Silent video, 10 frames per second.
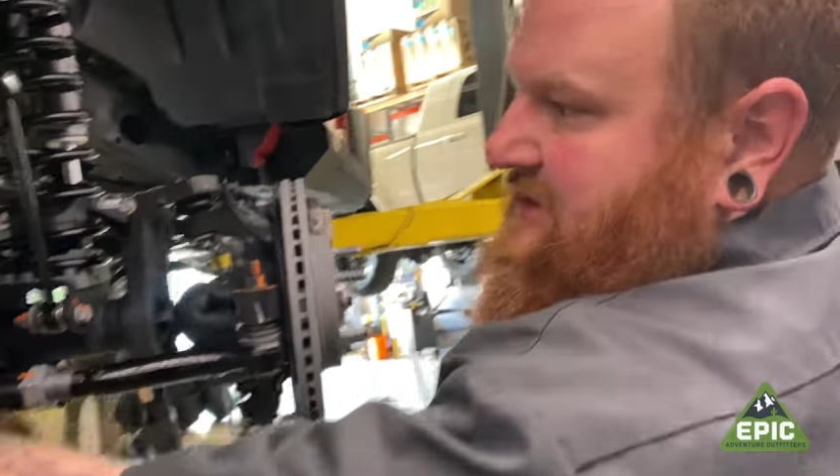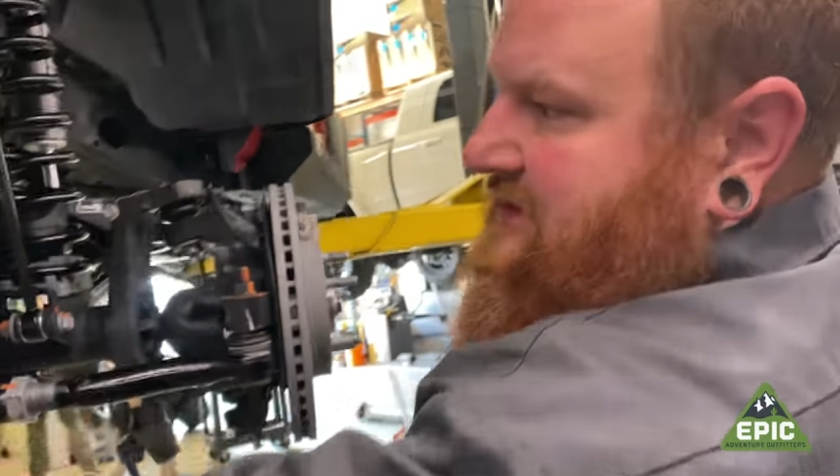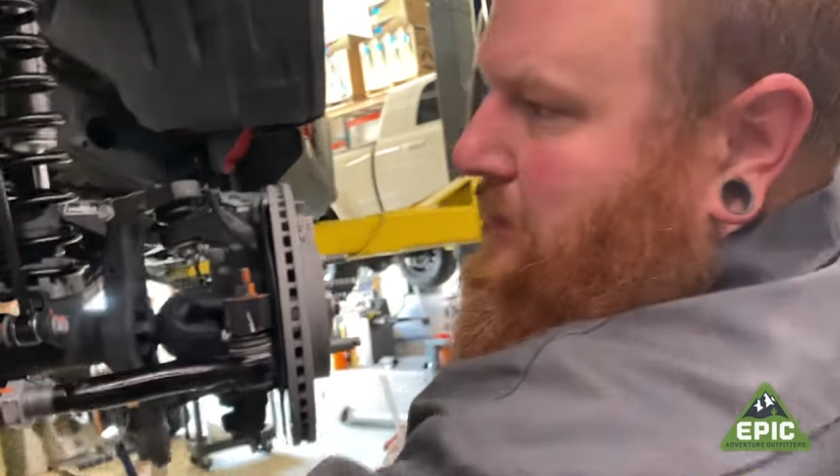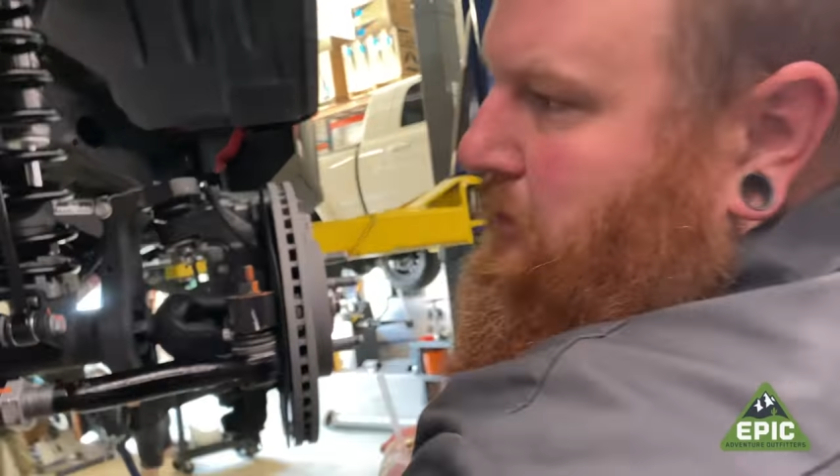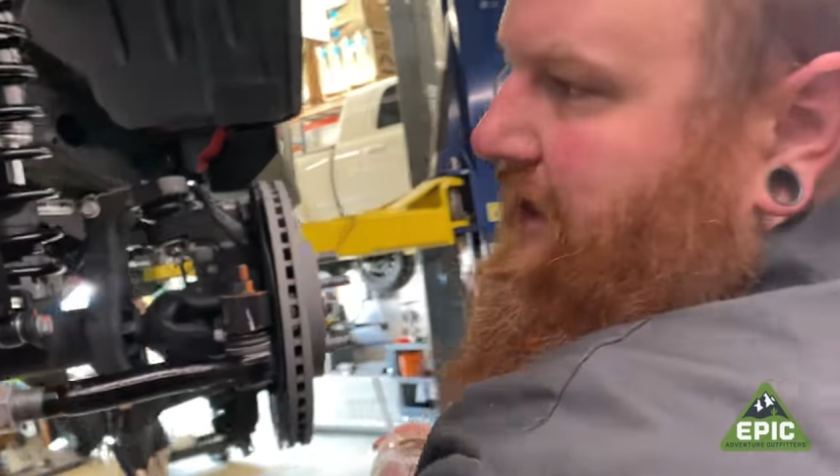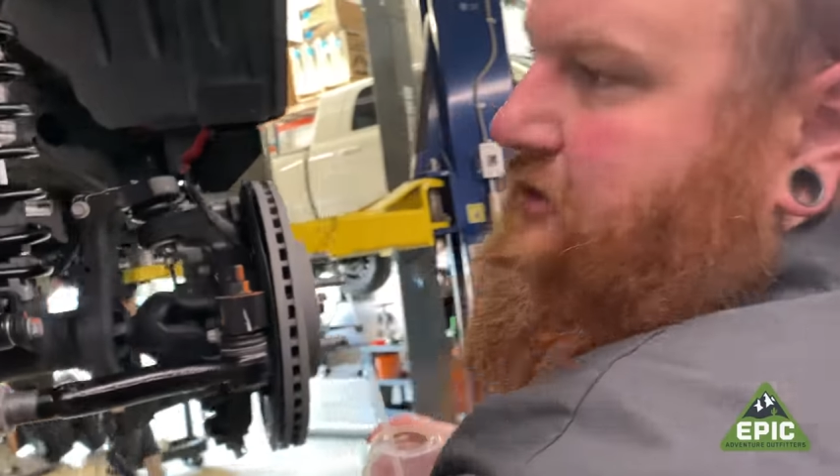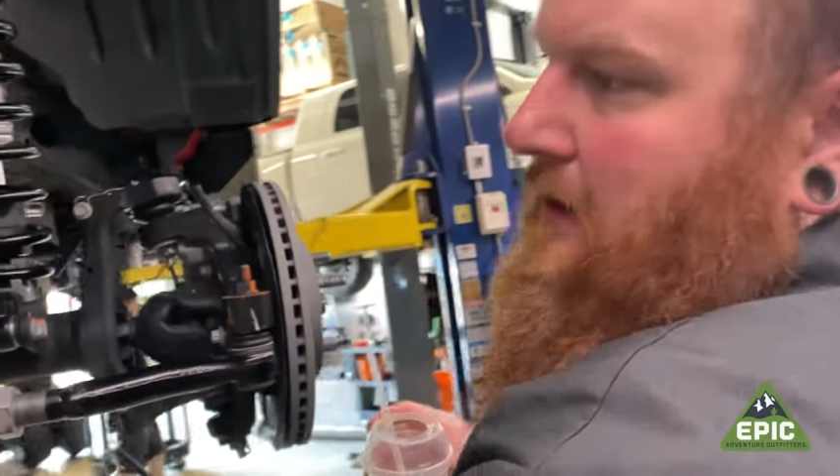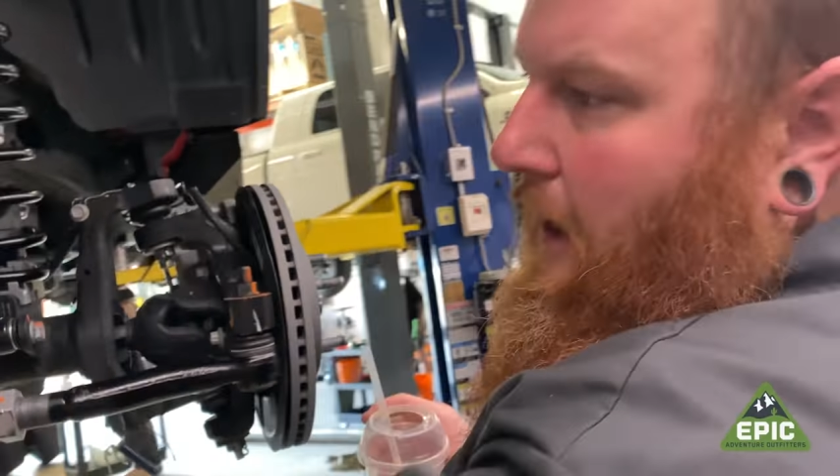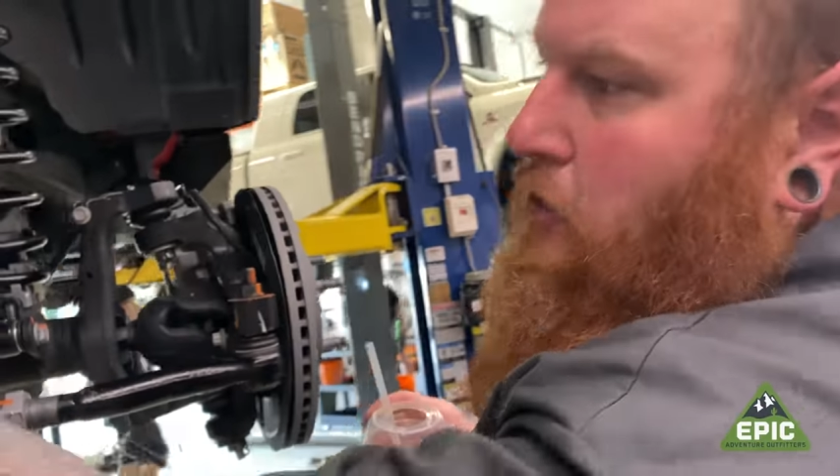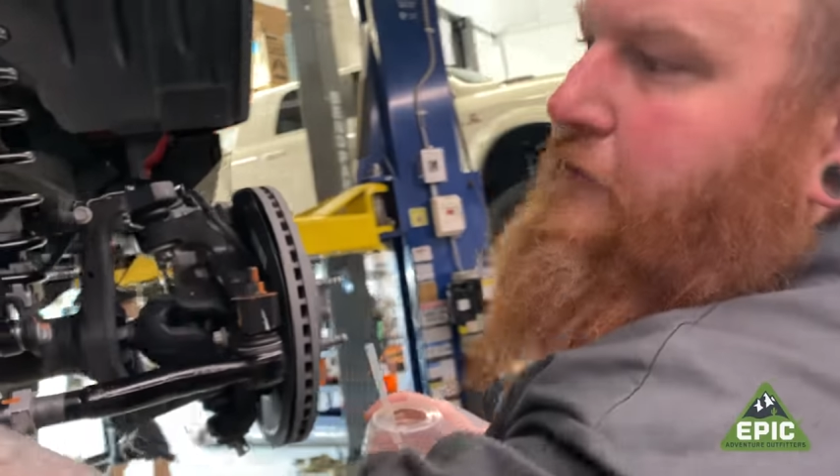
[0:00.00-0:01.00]

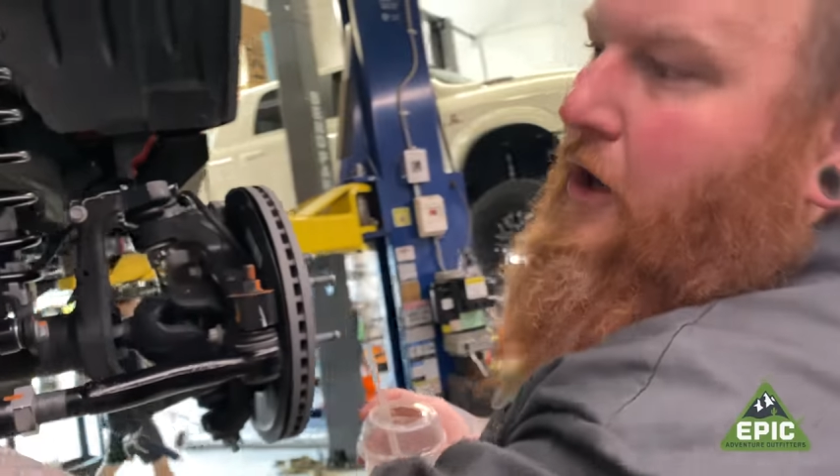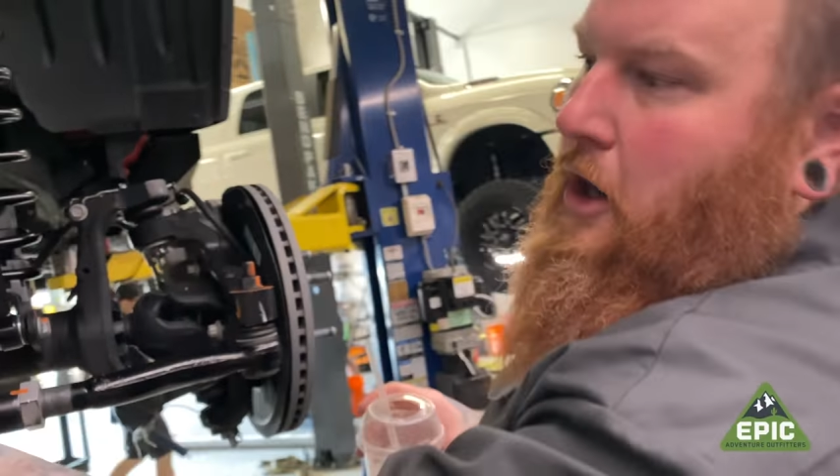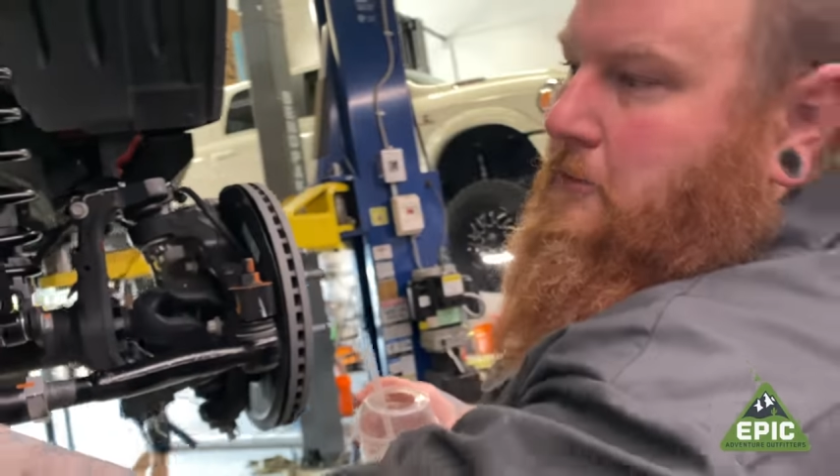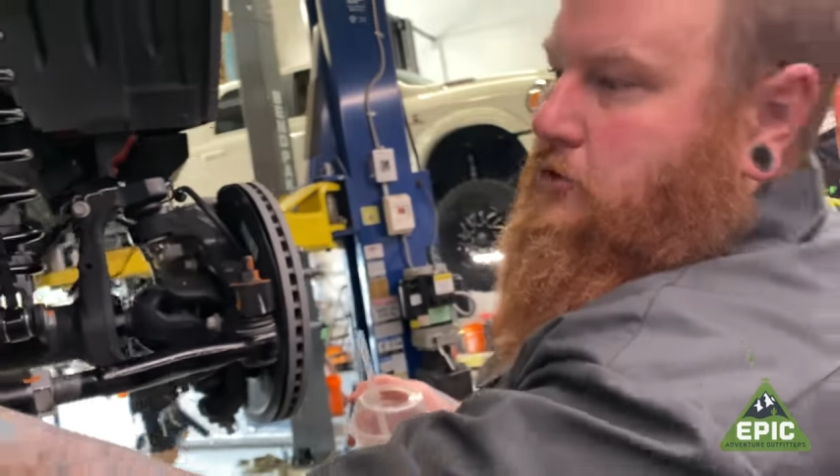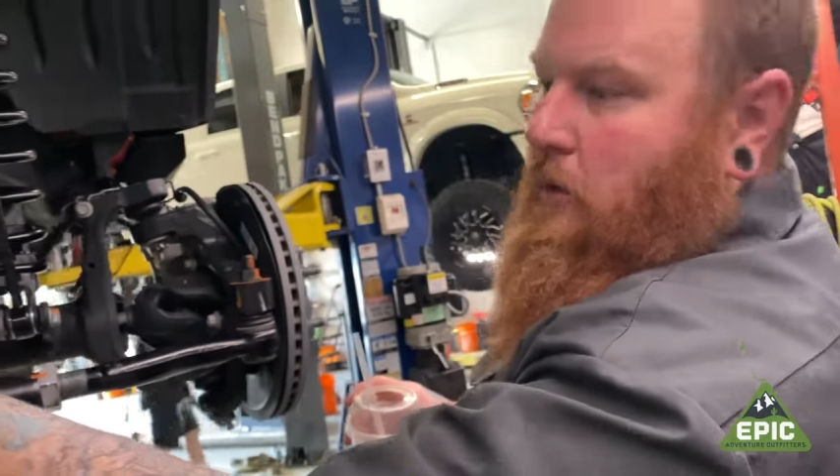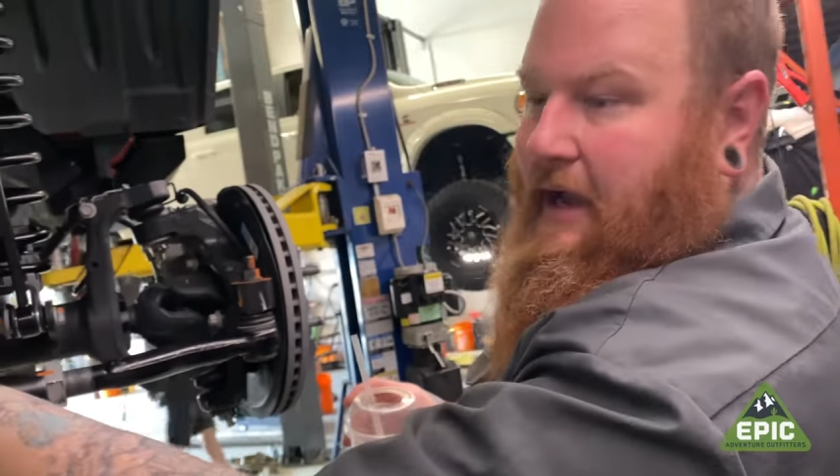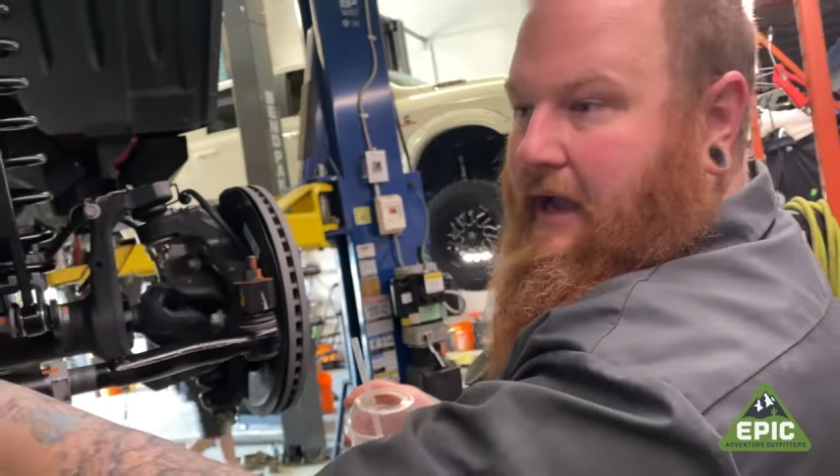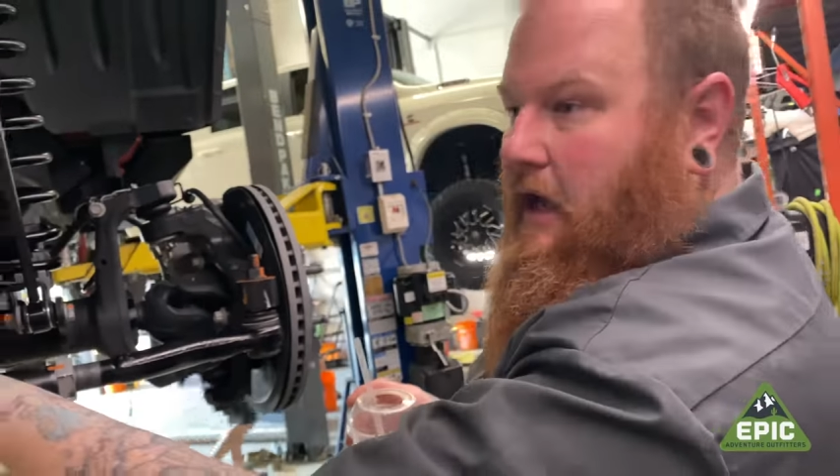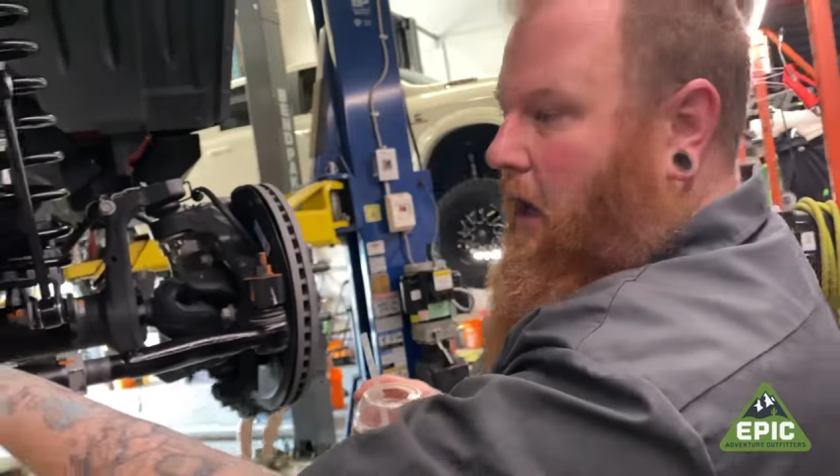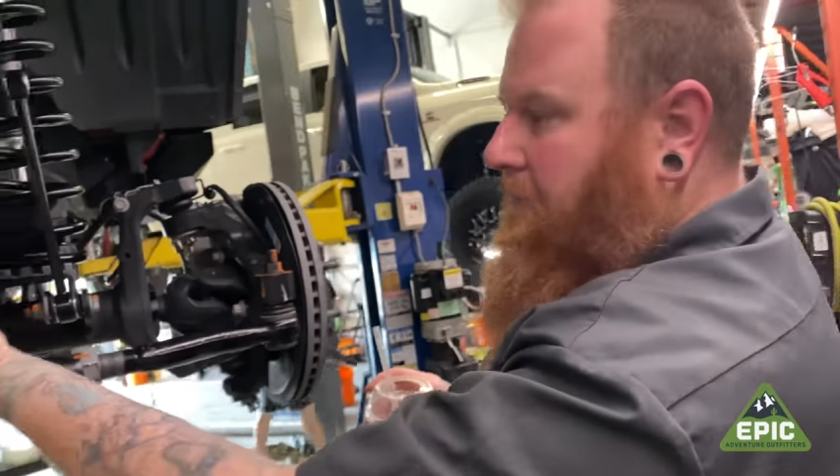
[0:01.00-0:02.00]
stabilizer out of harm's
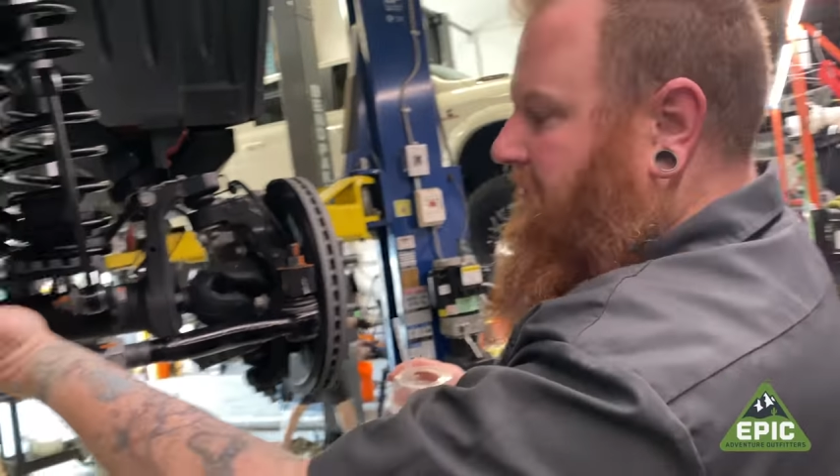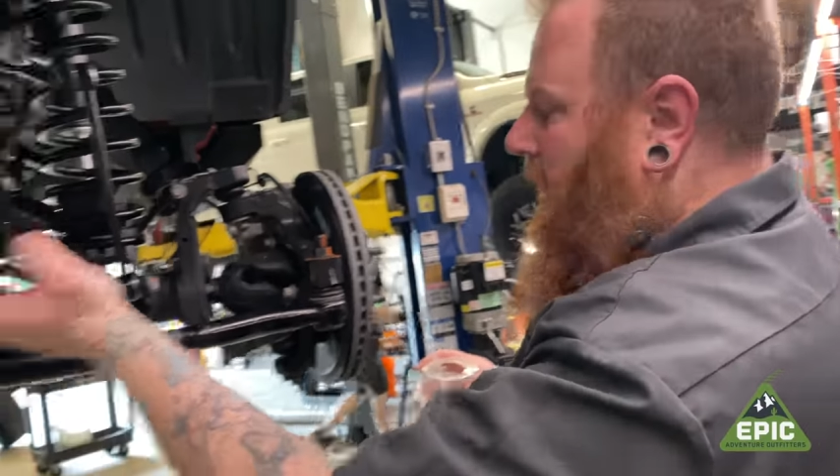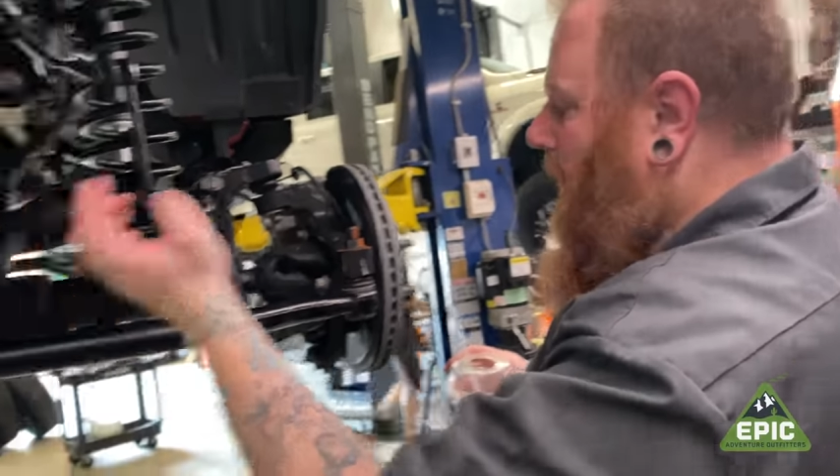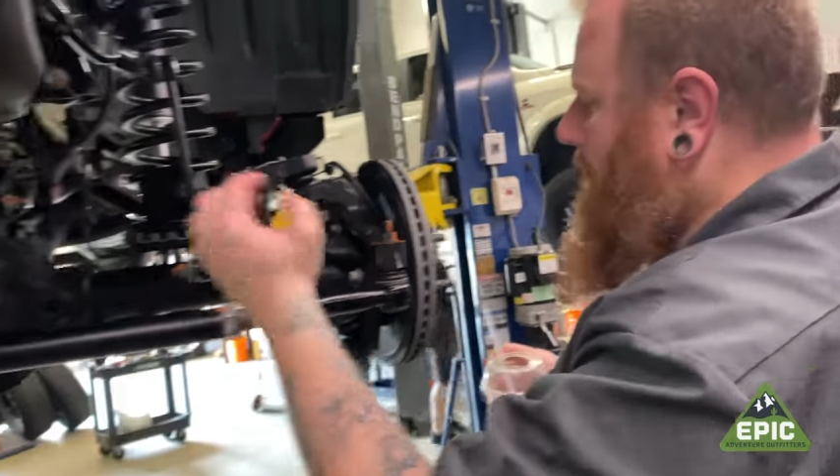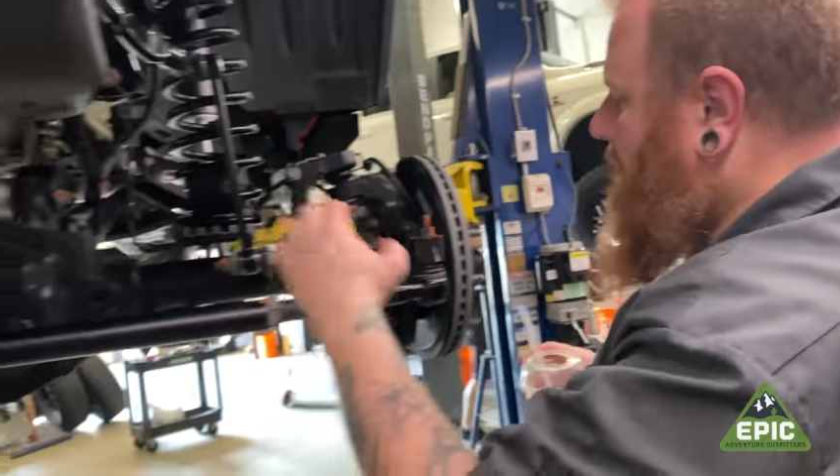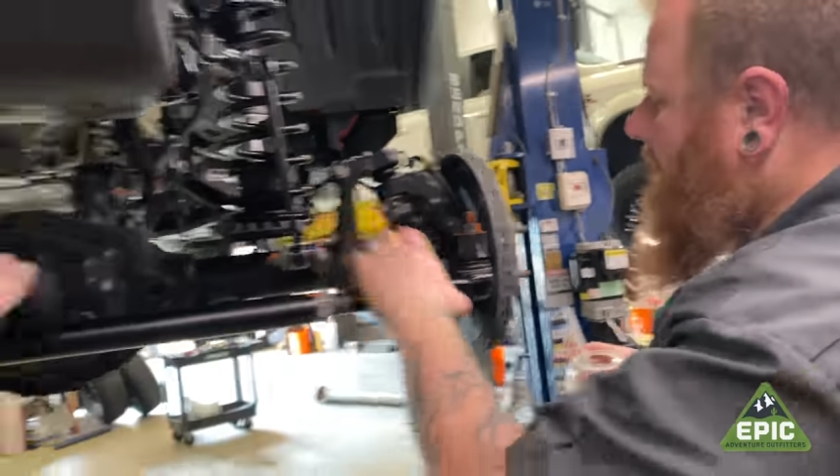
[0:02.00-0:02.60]
way up top.